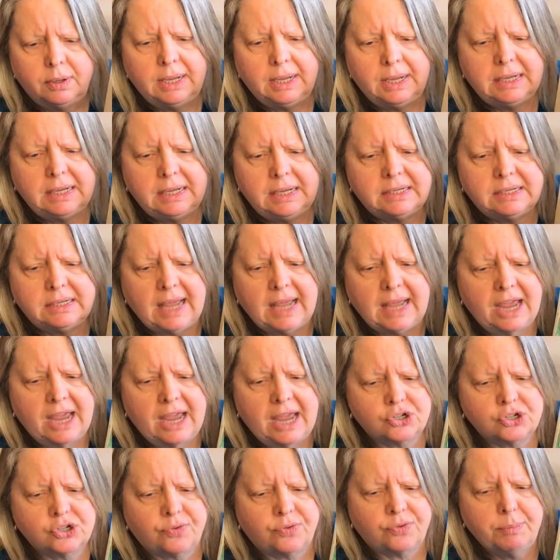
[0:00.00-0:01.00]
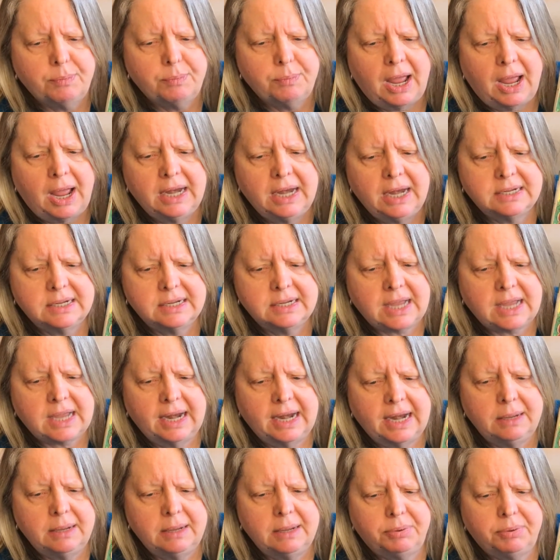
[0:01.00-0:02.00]
He dashed from behind his
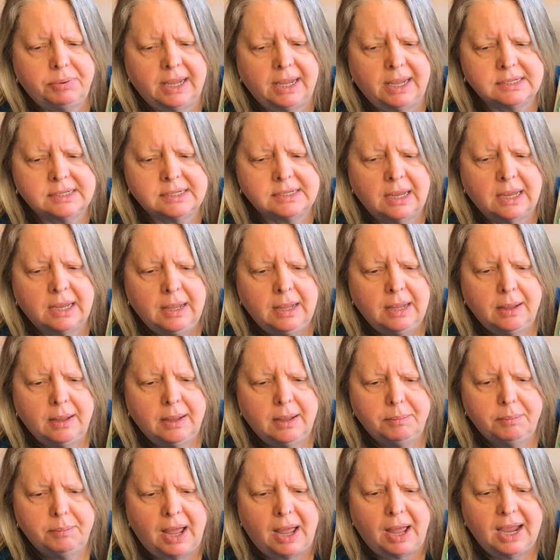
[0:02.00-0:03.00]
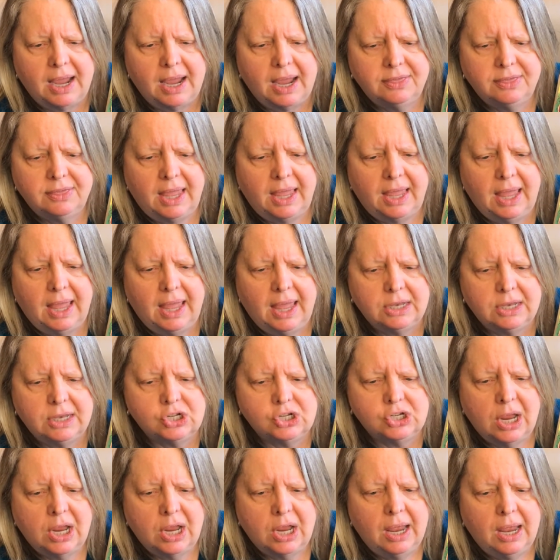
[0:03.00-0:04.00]
hiding place, behind the
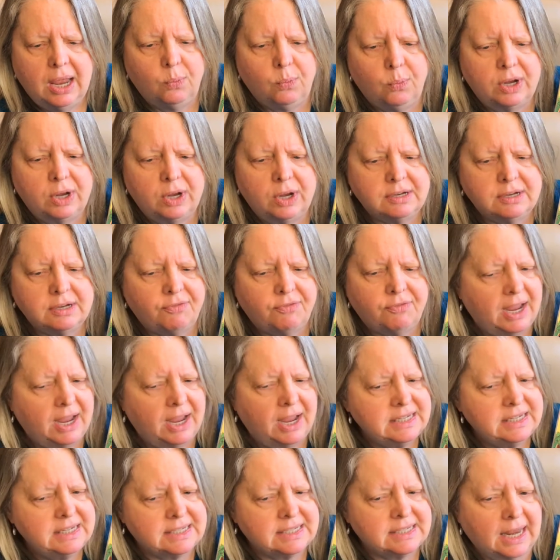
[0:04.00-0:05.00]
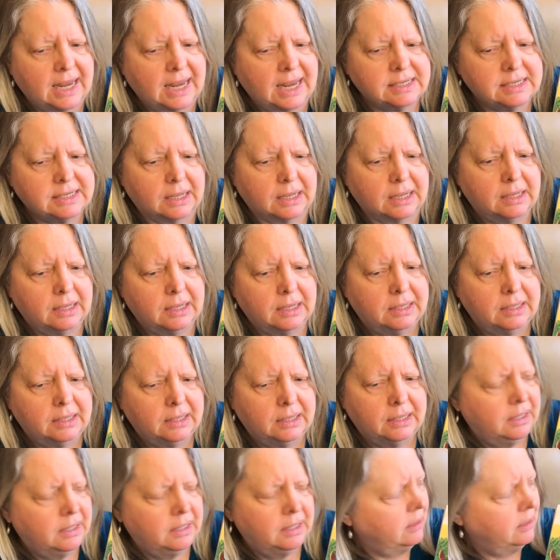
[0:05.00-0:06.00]
hedge, and went to find Santa.
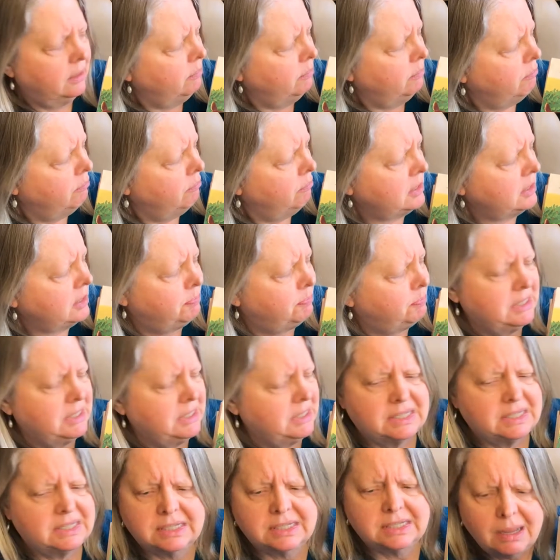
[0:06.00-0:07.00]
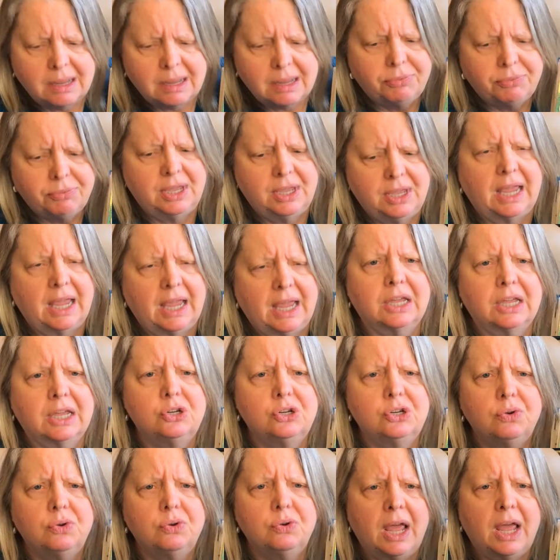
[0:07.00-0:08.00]
There must be something I can
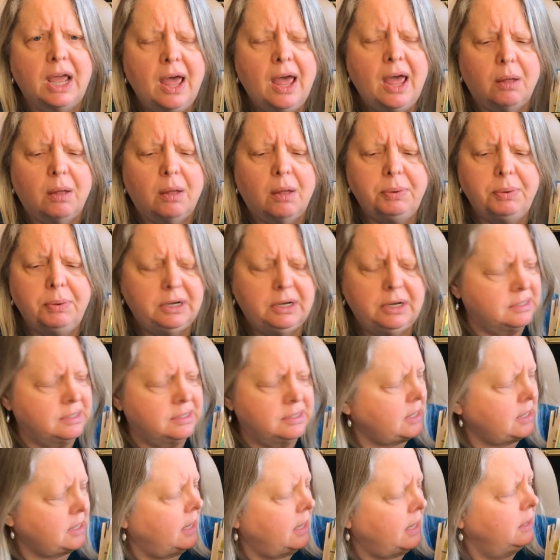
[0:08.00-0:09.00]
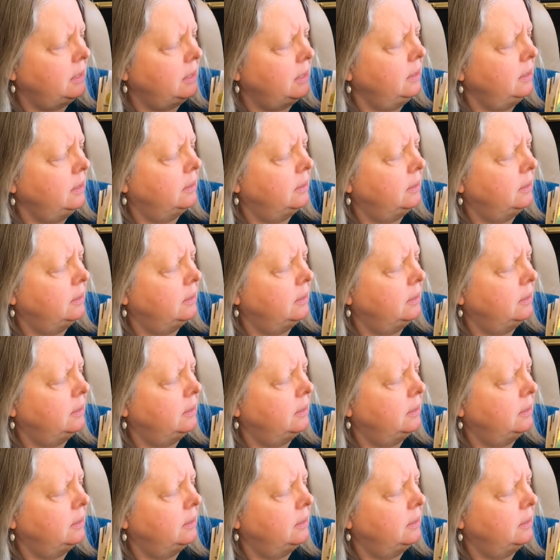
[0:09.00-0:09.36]
do to help, he decided.